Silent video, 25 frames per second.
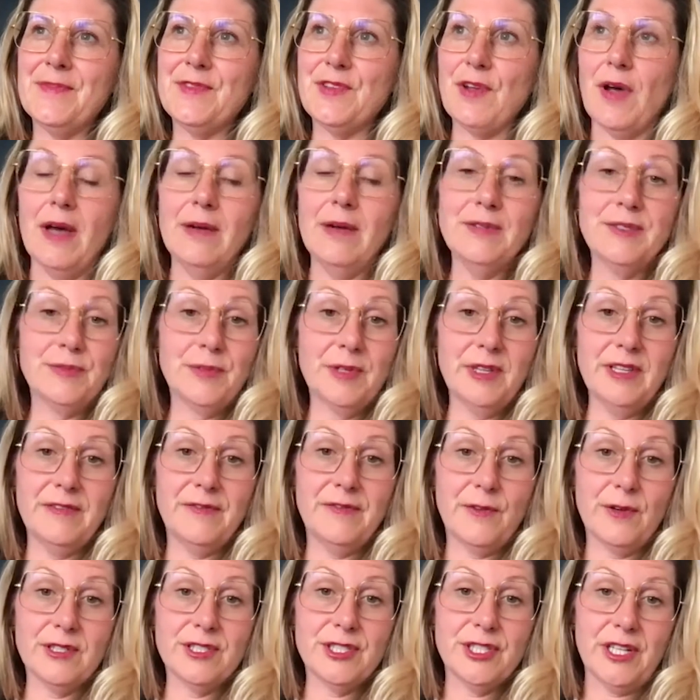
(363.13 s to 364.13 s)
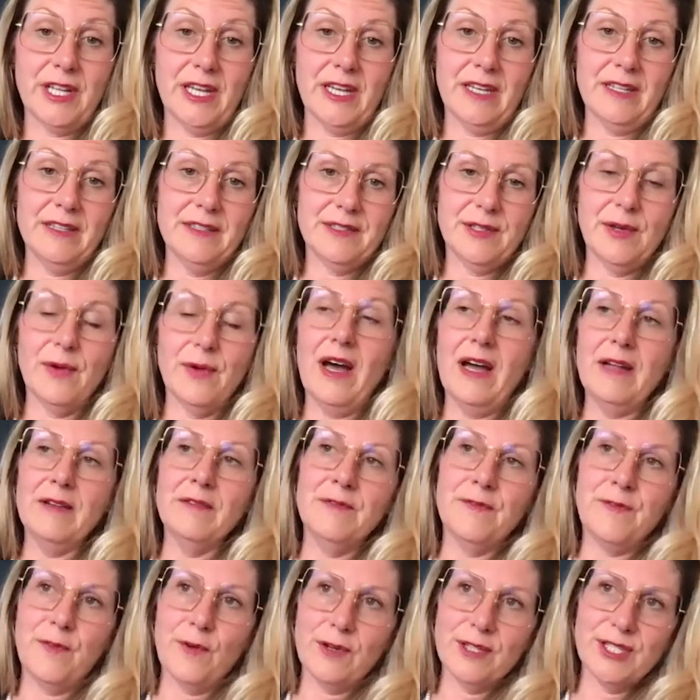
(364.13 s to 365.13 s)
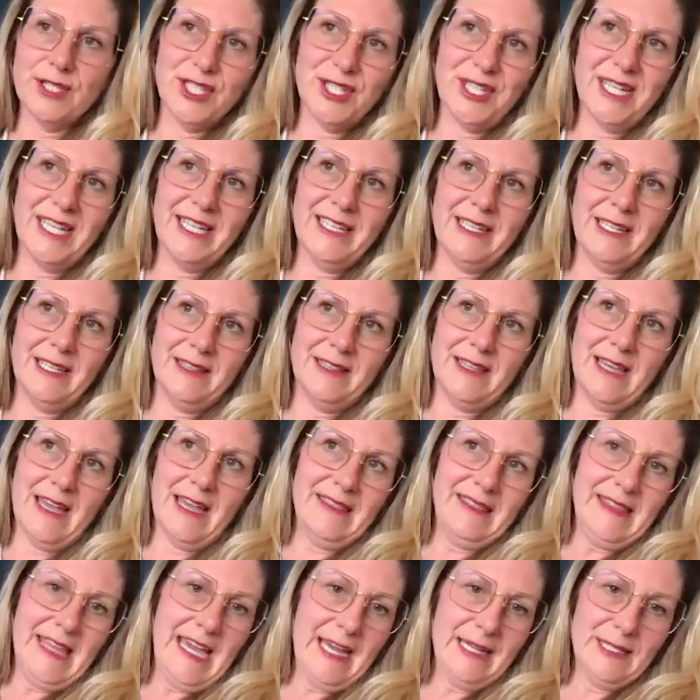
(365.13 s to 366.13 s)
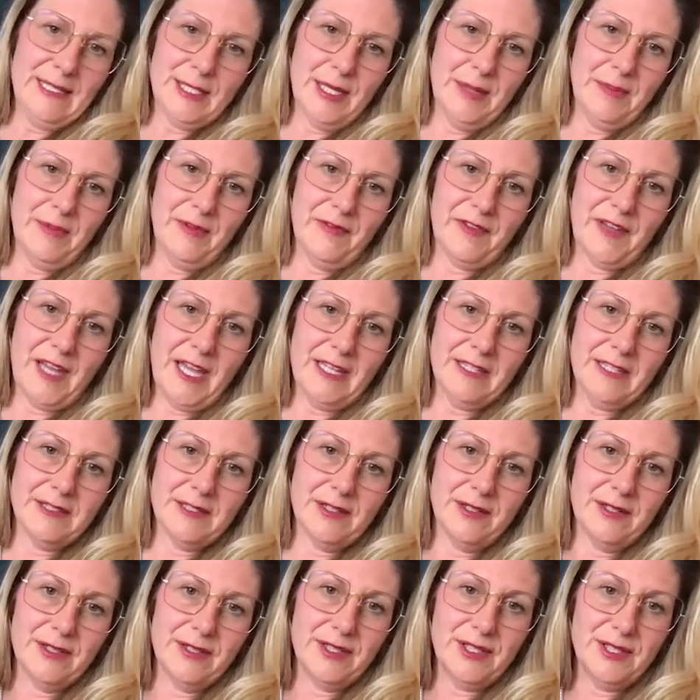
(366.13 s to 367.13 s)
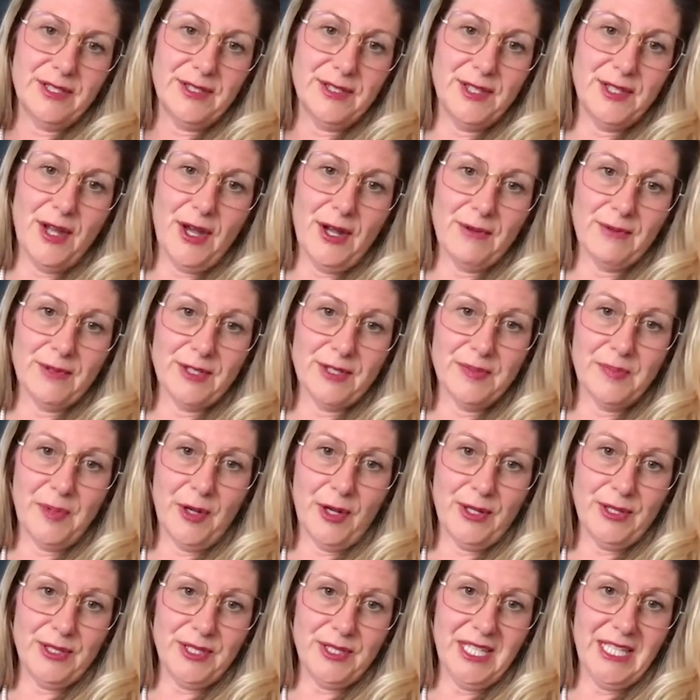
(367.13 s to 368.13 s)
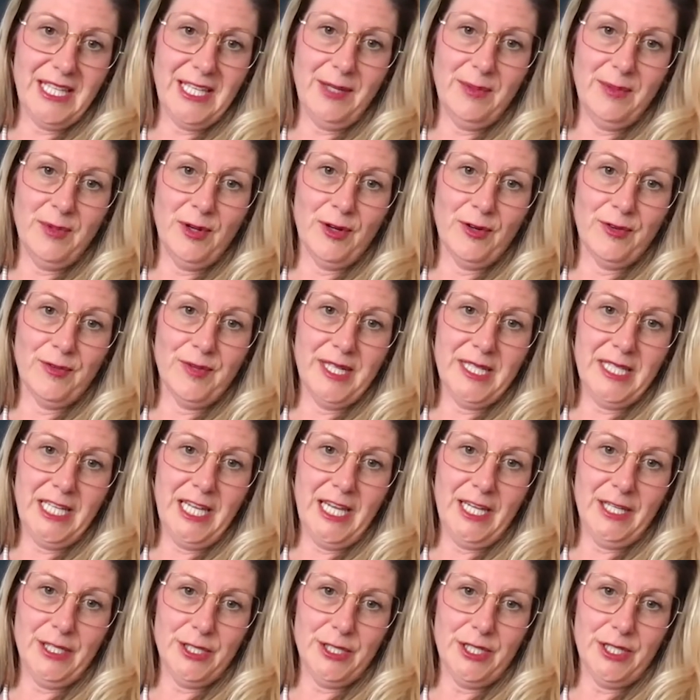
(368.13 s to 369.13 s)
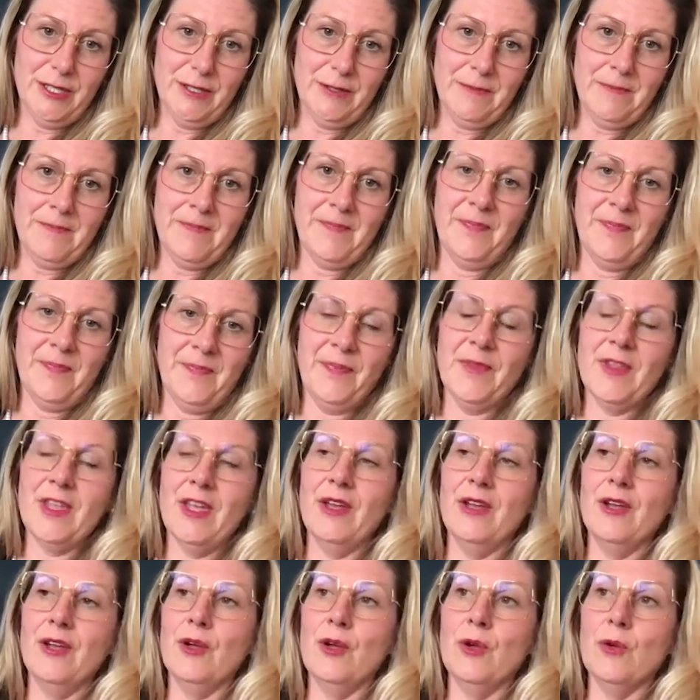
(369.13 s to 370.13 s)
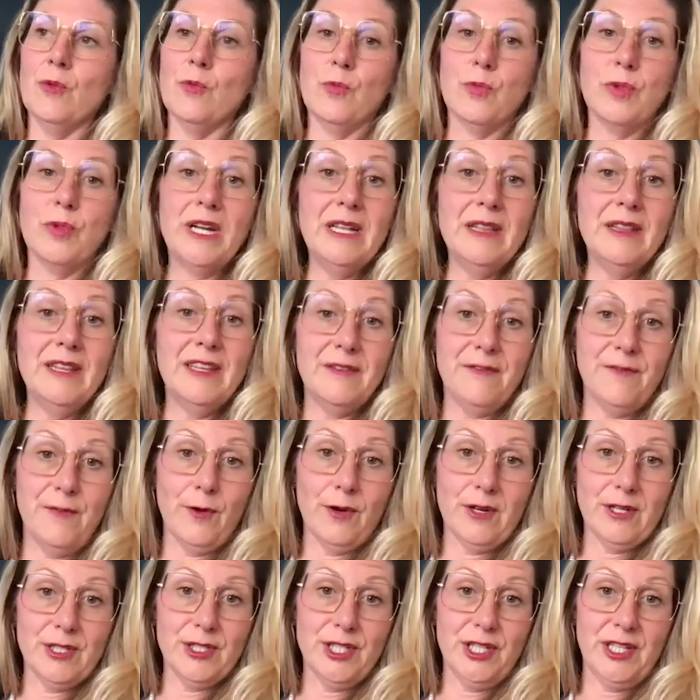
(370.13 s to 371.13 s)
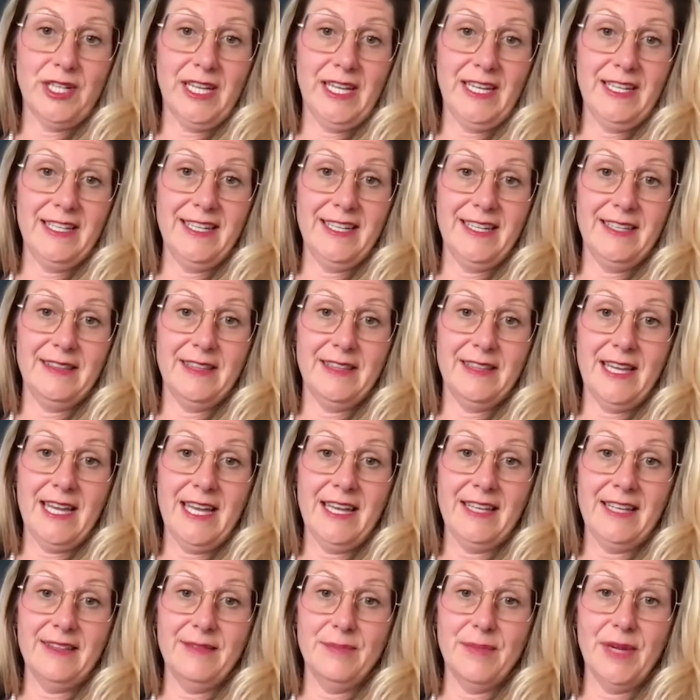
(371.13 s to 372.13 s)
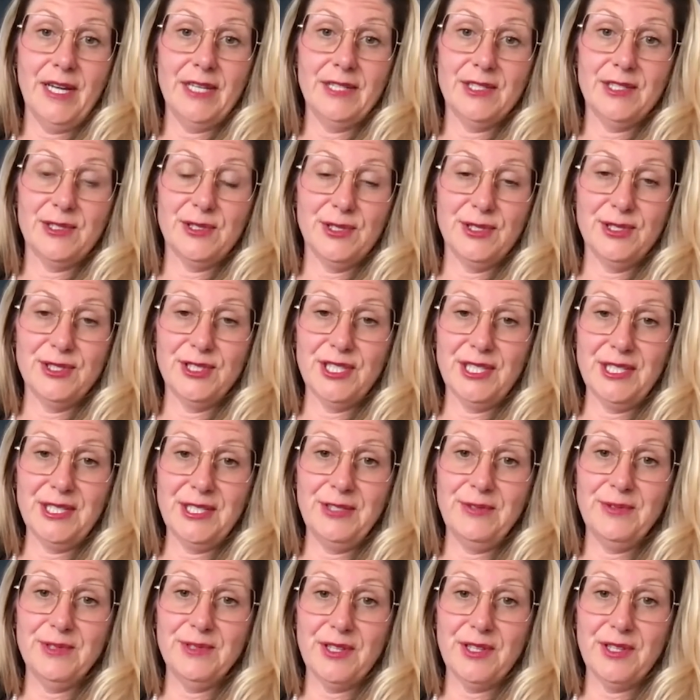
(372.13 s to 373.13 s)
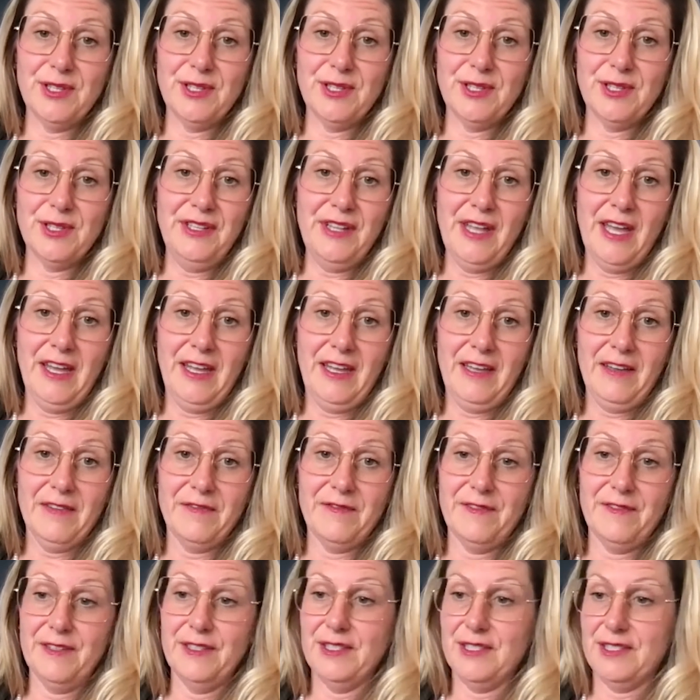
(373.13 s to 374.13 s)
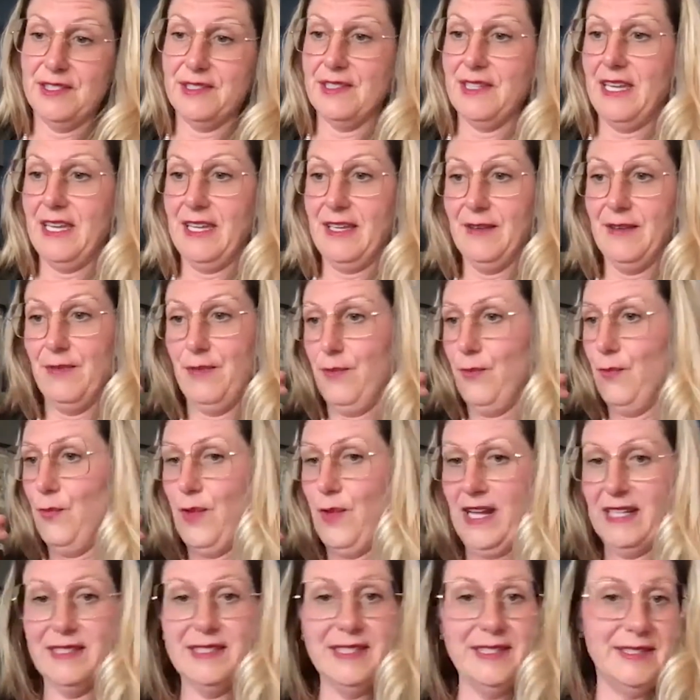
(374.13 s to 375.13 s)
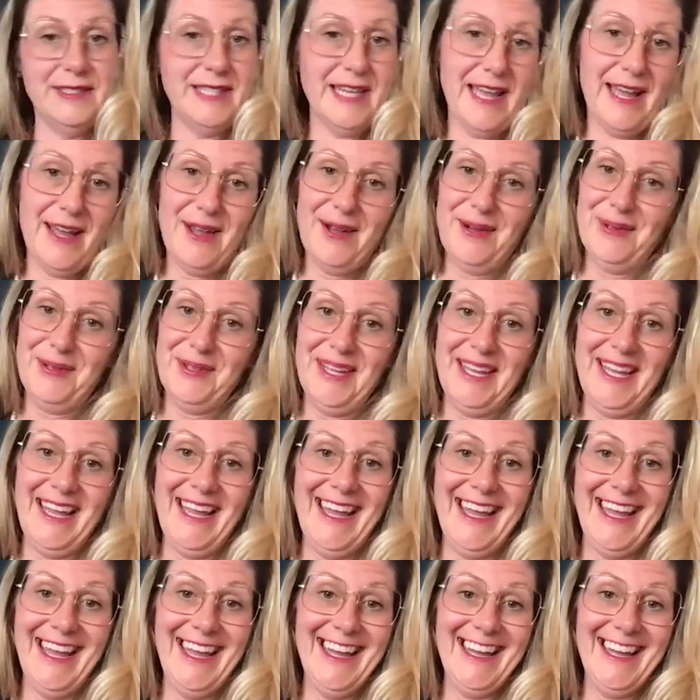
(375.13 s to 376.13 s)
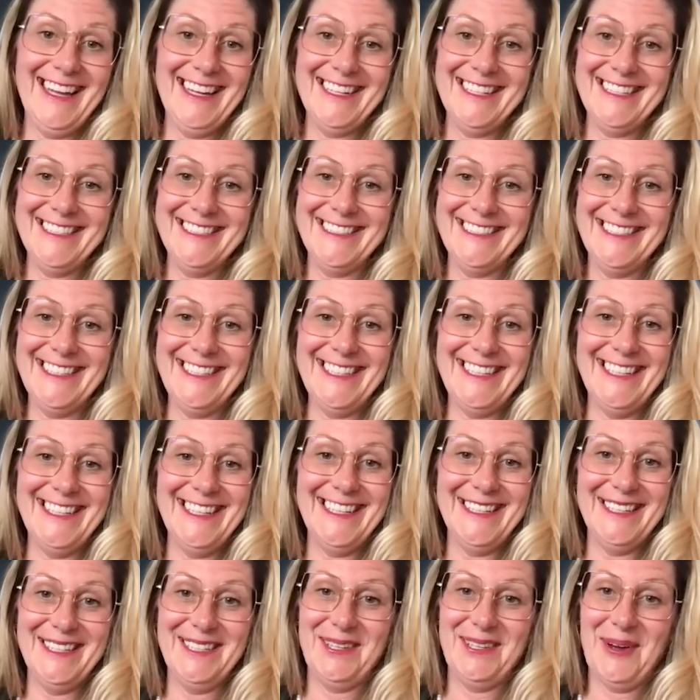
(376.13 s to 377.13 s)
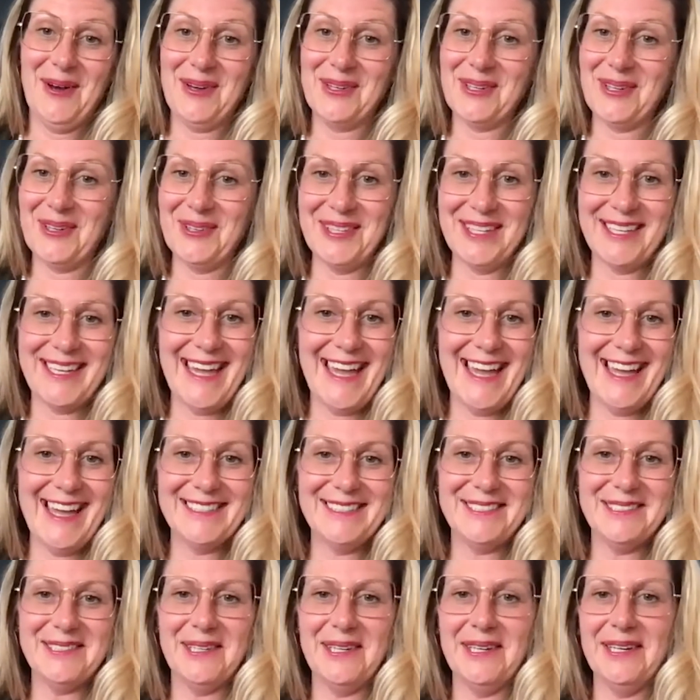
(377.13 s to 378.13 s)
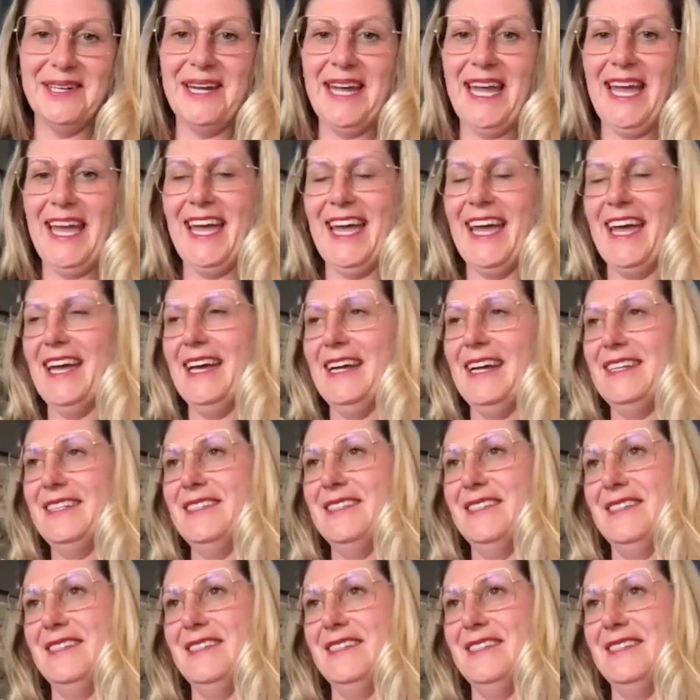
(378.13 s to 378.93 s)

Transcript: I was really fortunate. So unfortunate in that type of cancer does not respond to chemo or radiation. Really fortunate in that my surgeon who was on the knife just like went to town and he got all the cancer, and